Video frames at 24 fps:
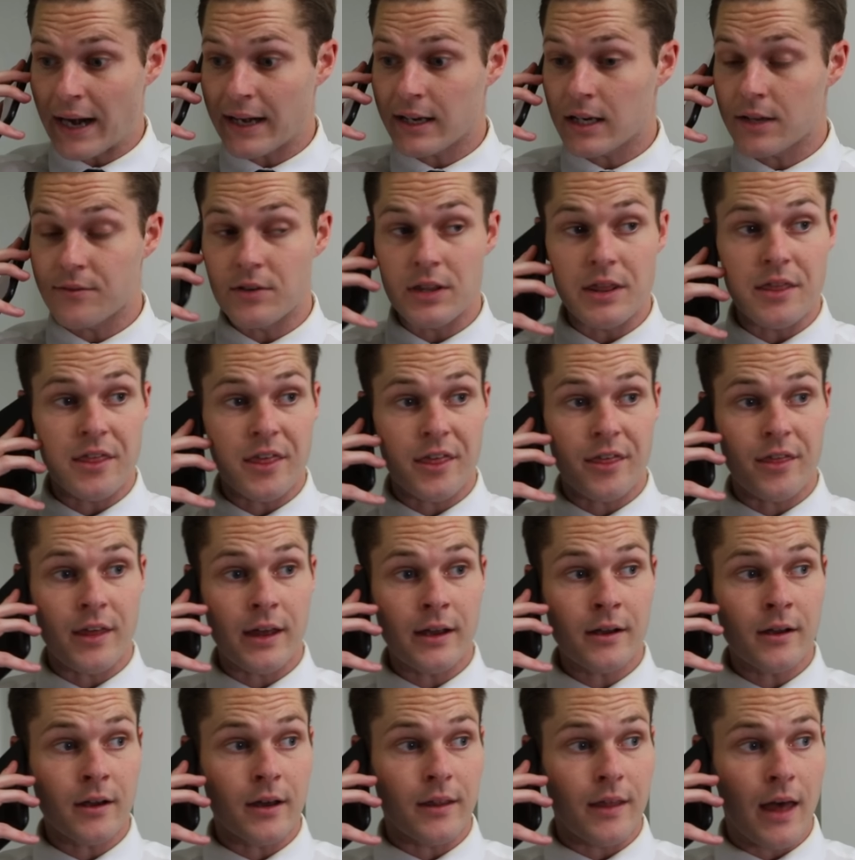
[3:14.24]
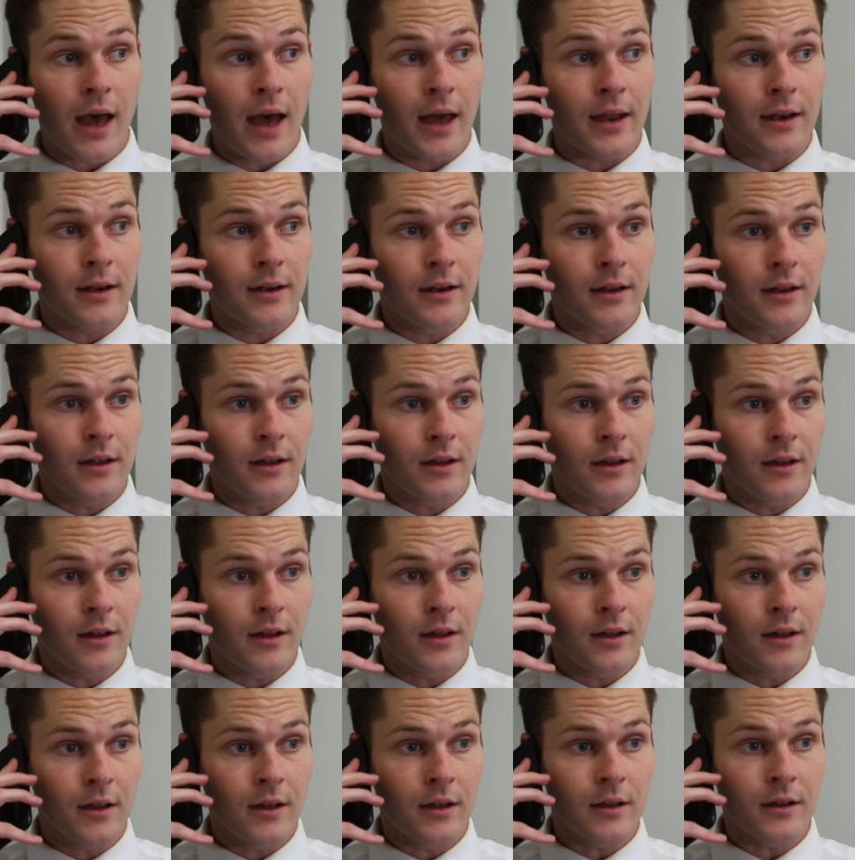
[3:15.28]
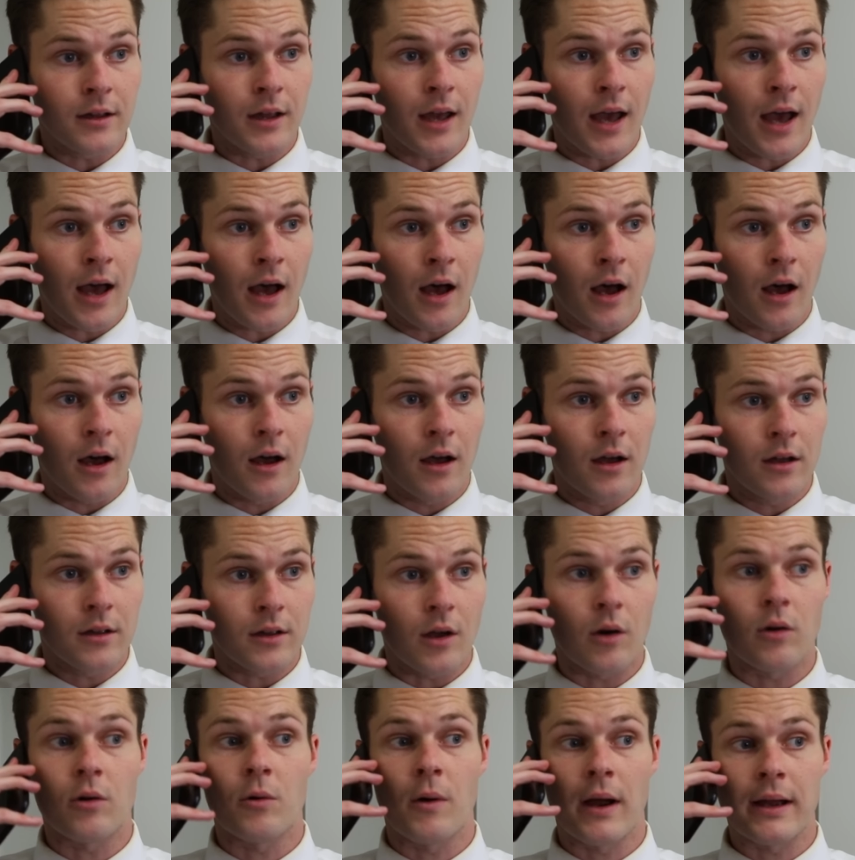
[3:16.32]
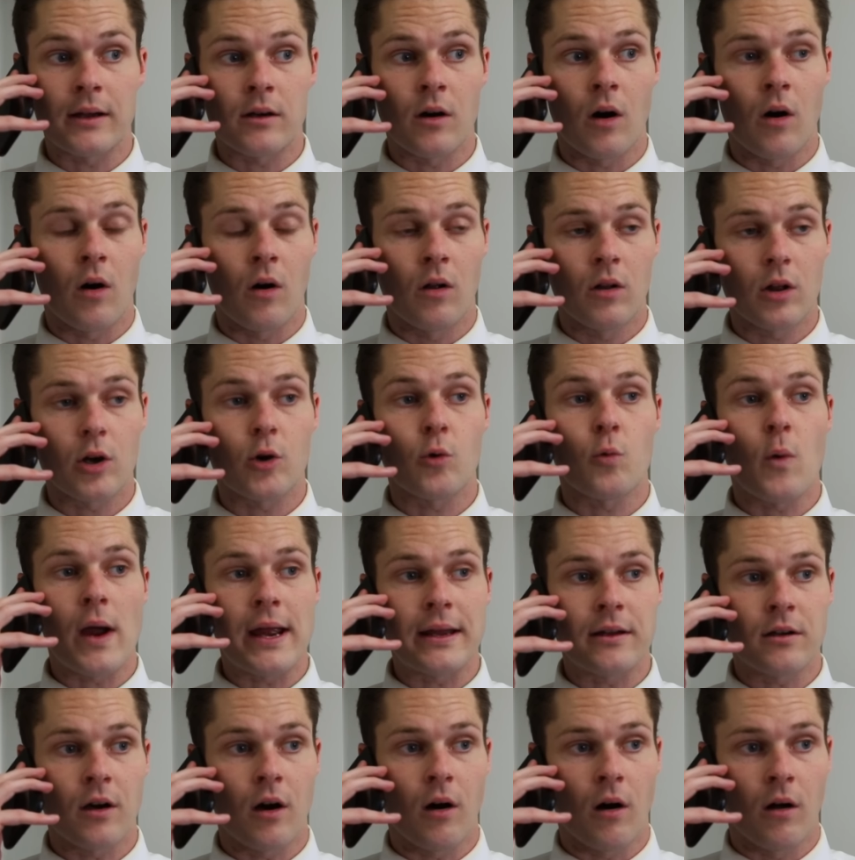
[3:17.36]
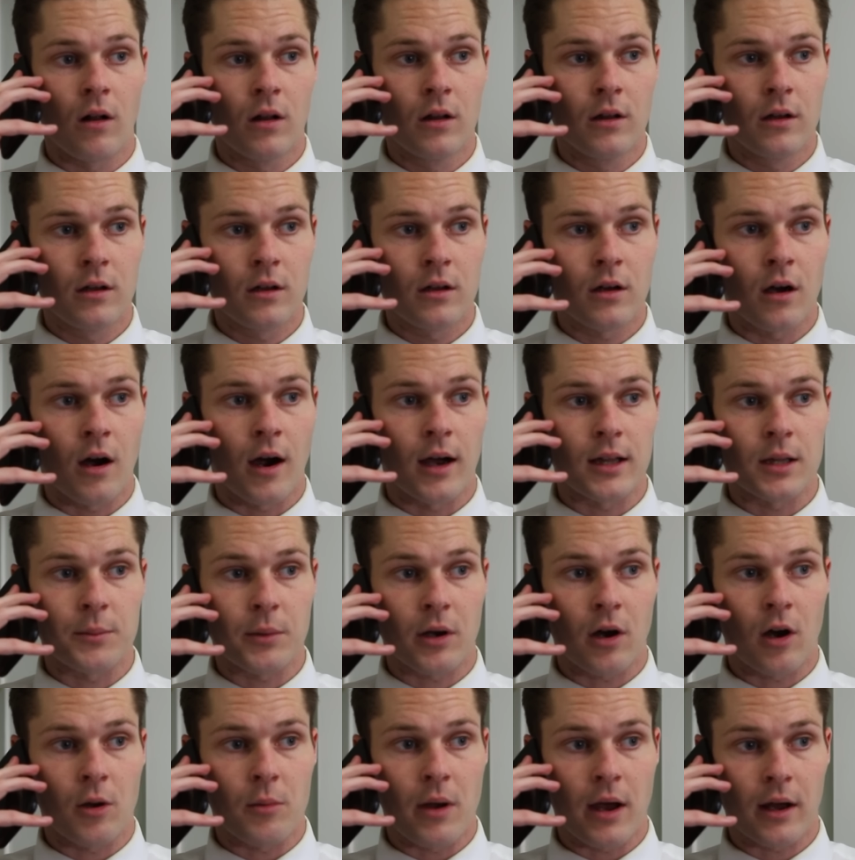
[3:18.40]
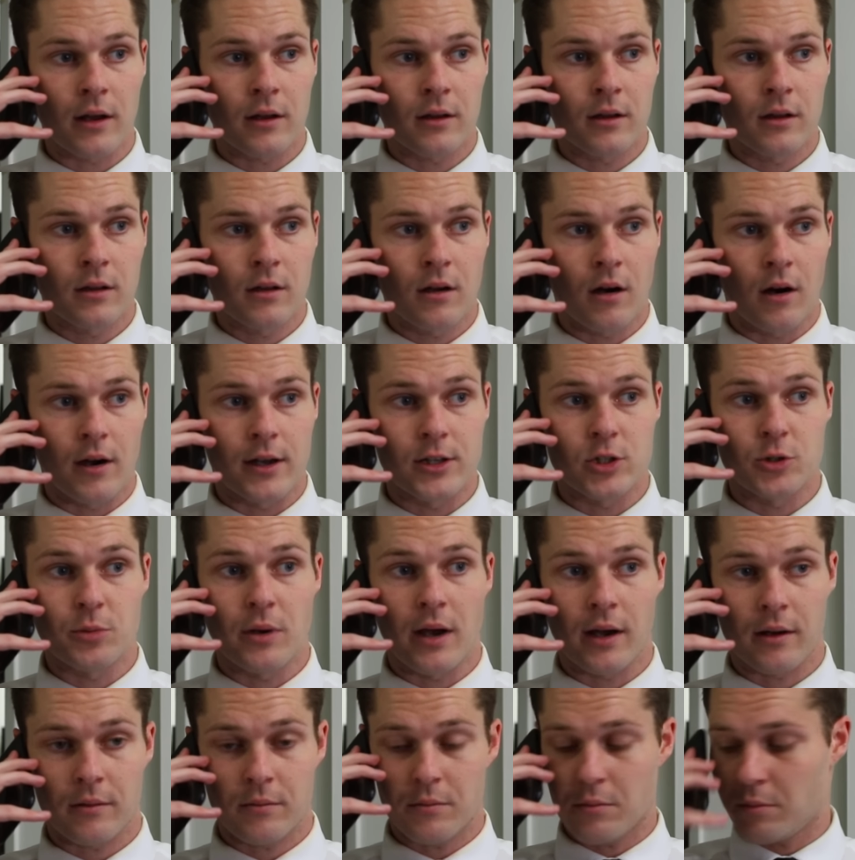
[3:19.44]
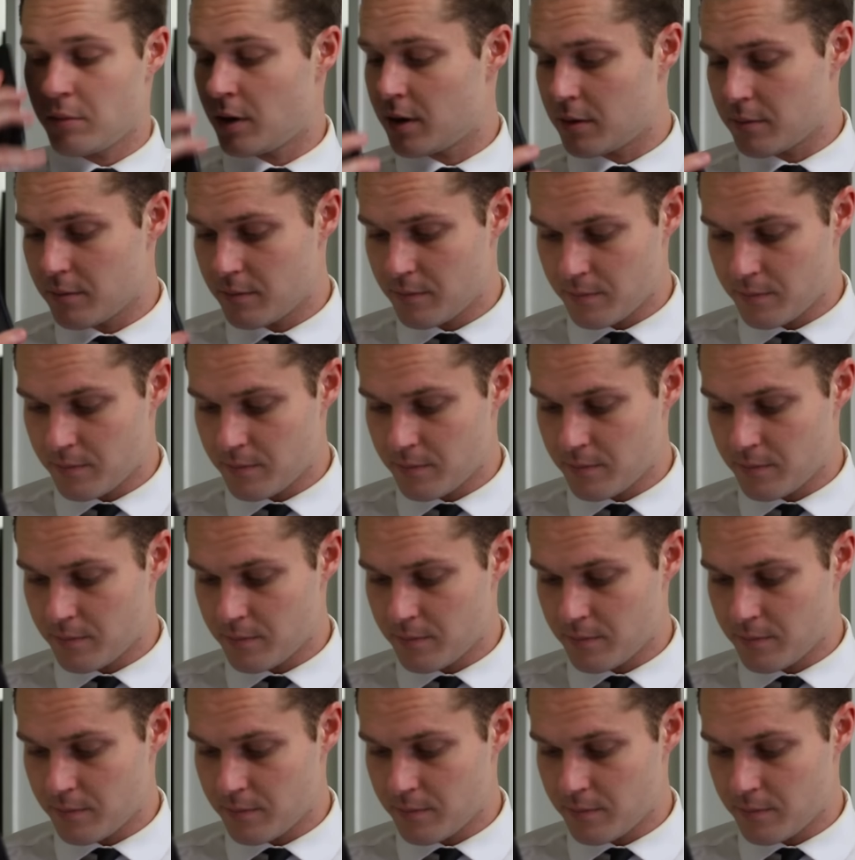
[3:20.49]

I didn't even think of that. Yeah, yo, great call, great call. All right, let me call you back. I'll hit you back.